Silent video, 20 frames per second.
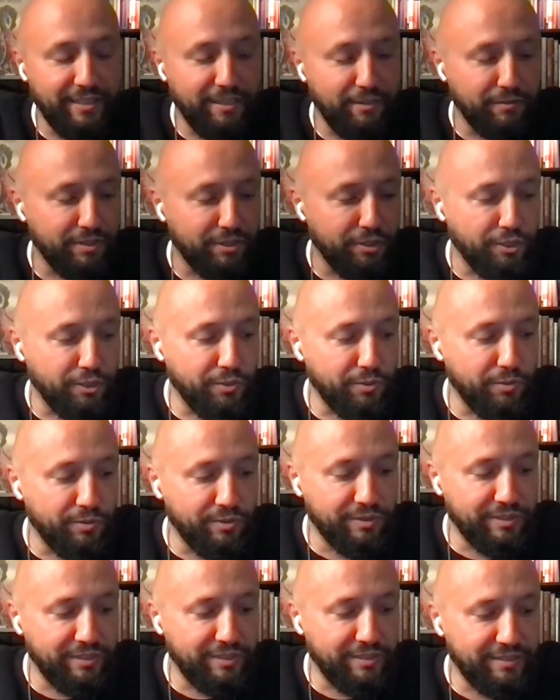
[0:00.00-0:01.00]
even
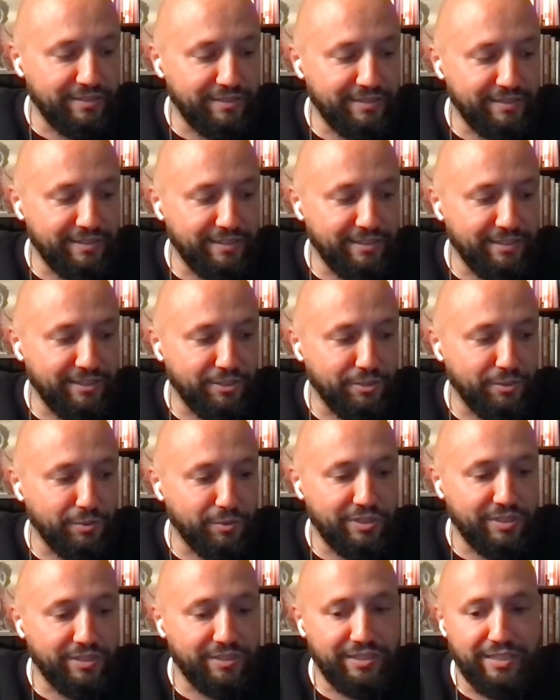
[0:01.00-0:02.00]
though
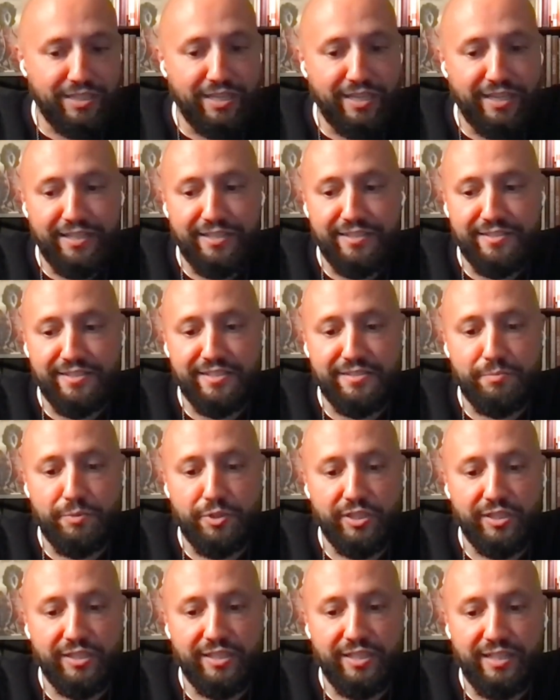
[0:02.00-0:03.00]
the client is a
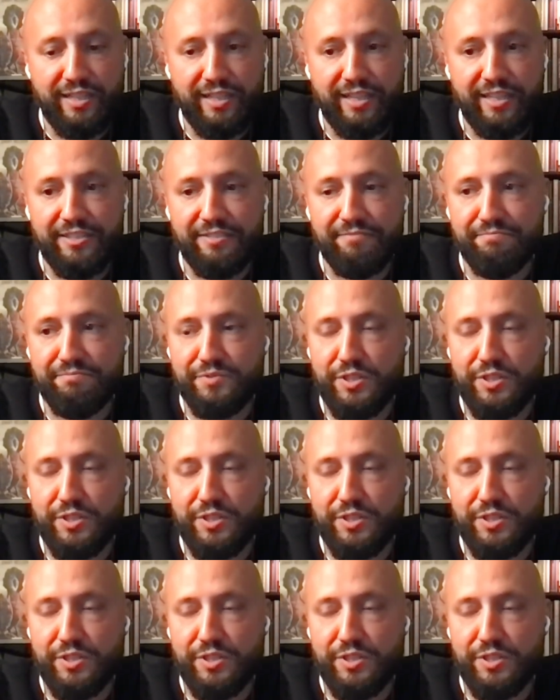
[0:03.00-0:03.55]
smart guy,